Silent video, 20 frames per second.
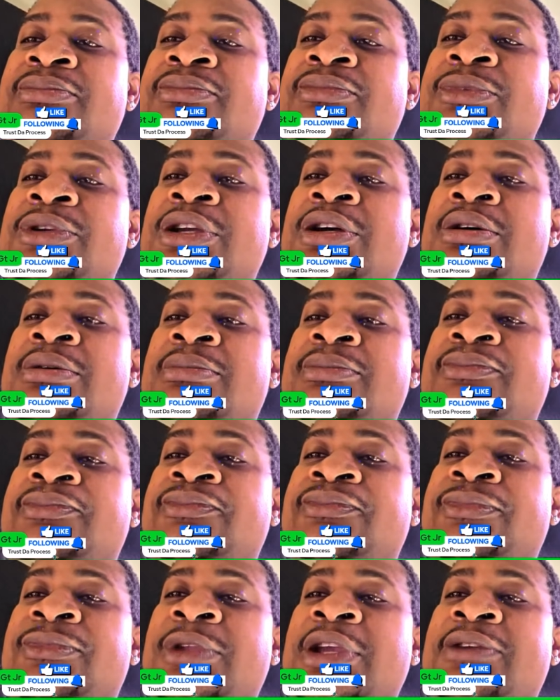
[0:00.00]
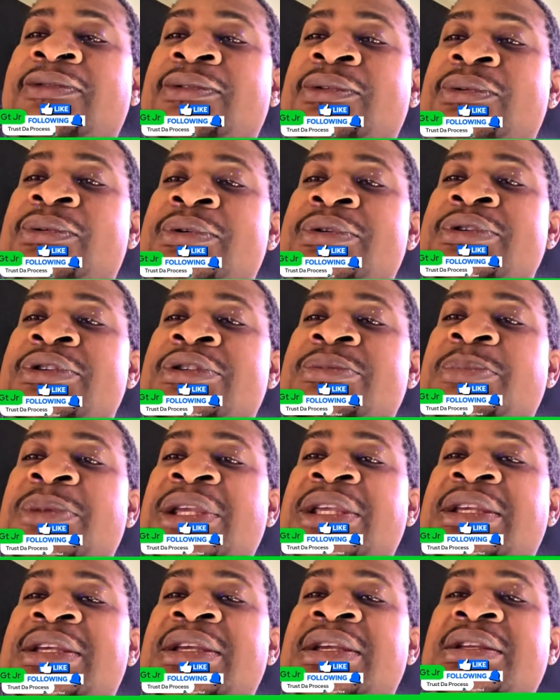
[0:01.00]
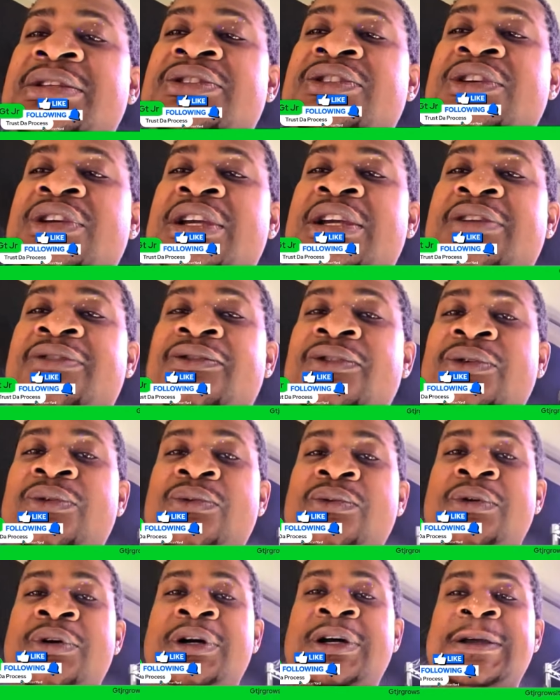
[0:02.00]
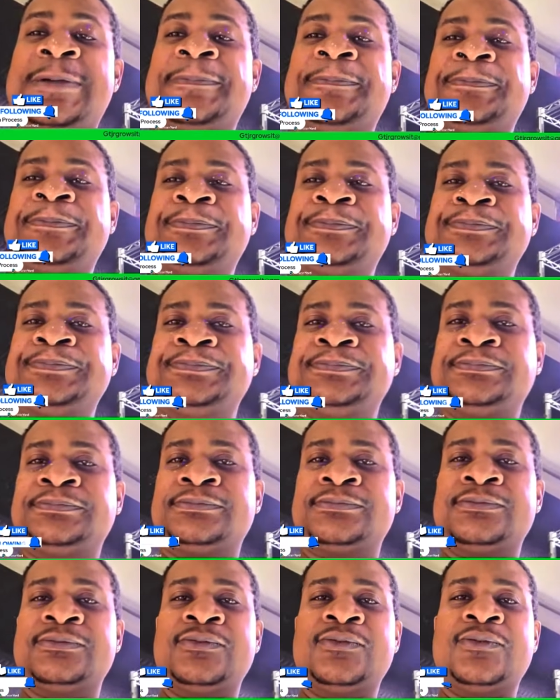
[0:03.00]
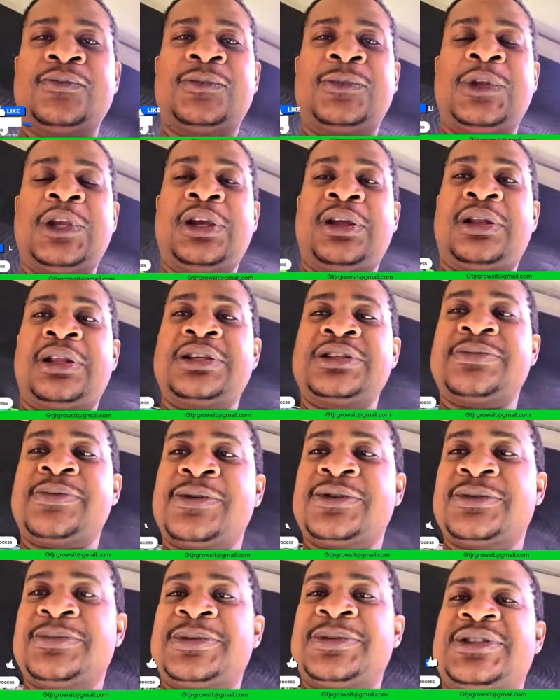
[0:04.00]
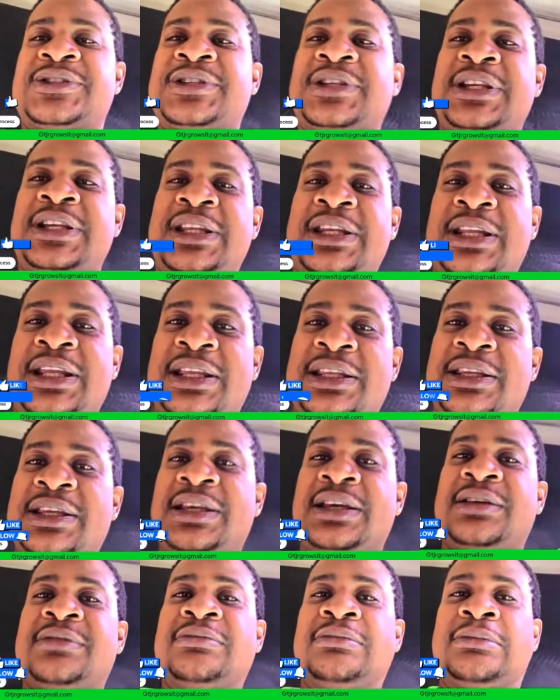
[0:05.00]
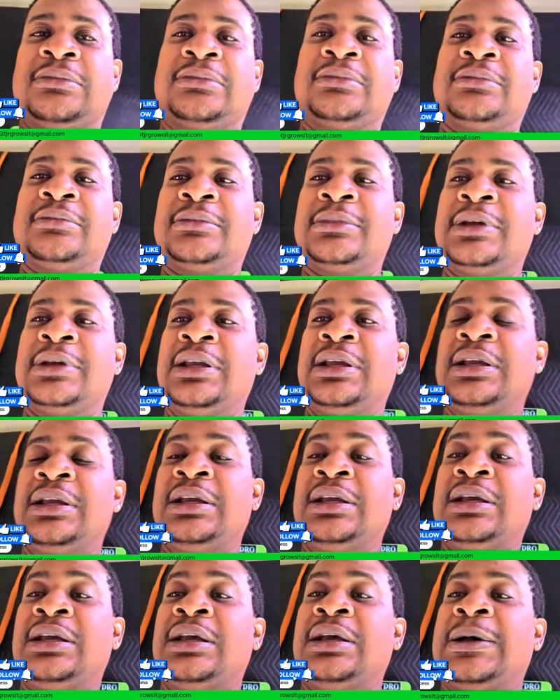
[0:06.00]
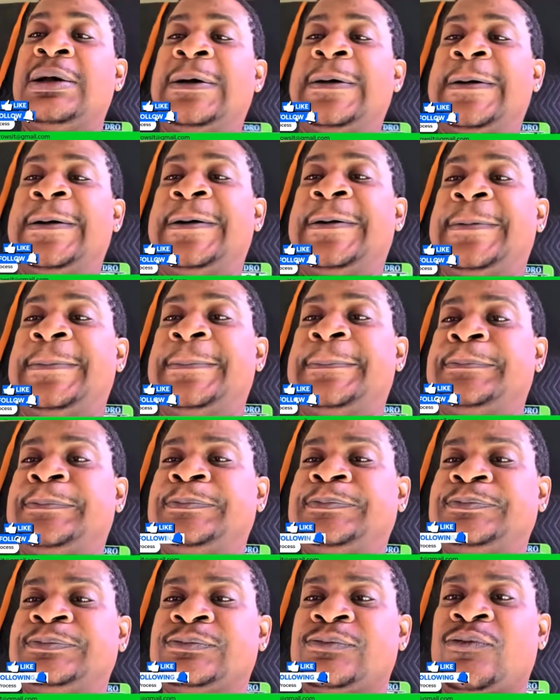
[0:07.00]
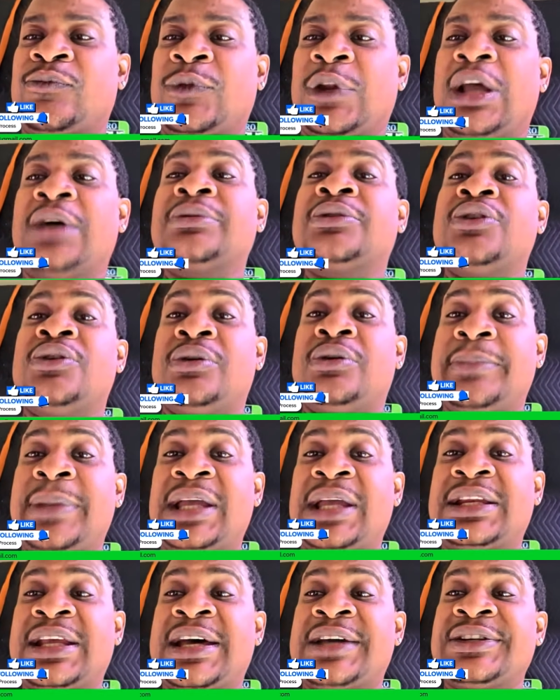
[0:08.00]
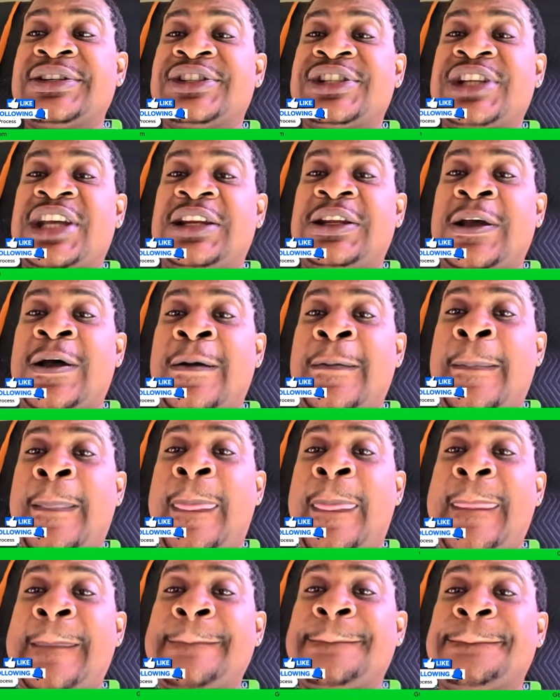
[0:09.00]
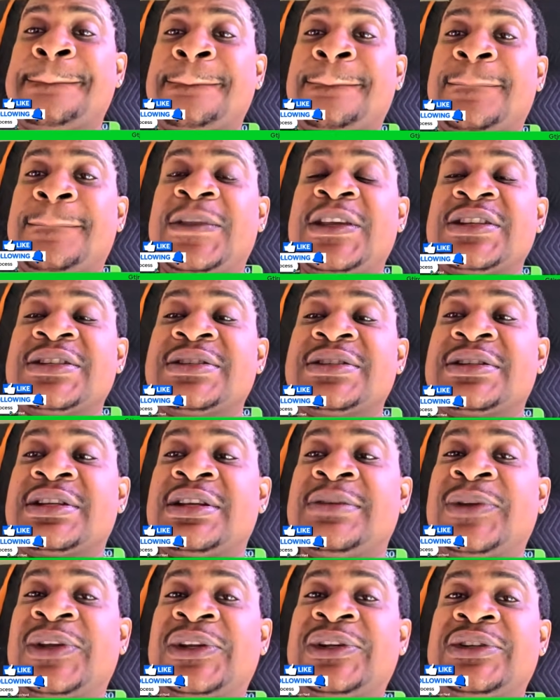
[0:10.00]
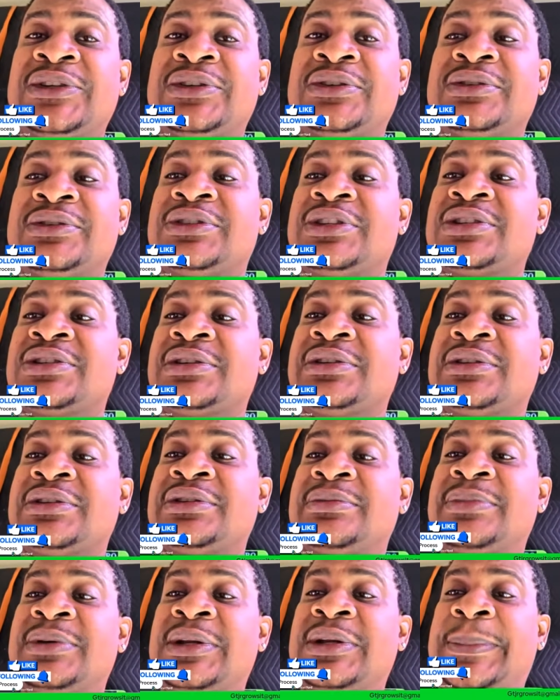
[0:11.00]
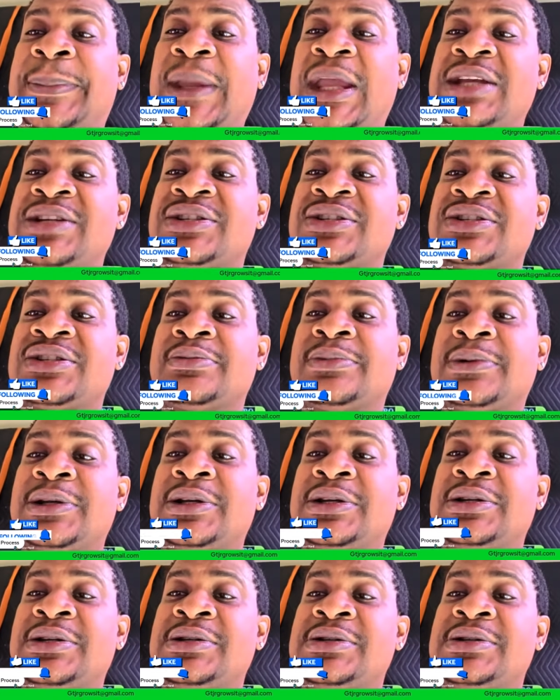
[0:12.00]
Yep, everyone's speaking to everyone. I'm not supposed to be seeing it yet. I'm going back down the chat, y'all. Just give me a little bit of patience, please.